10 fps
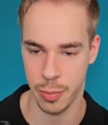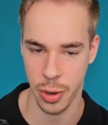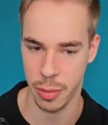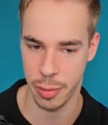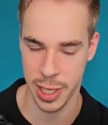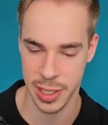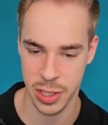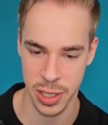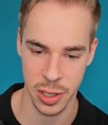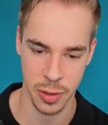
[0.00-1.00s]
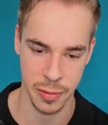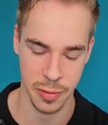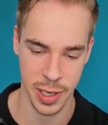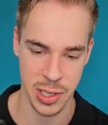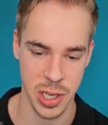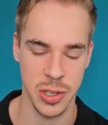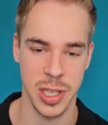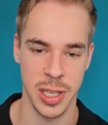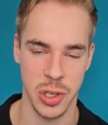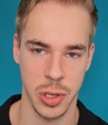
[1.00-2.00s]
probability of
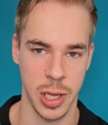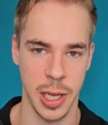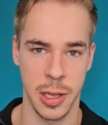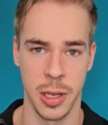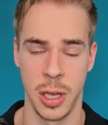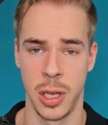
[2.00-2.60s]
existing. So like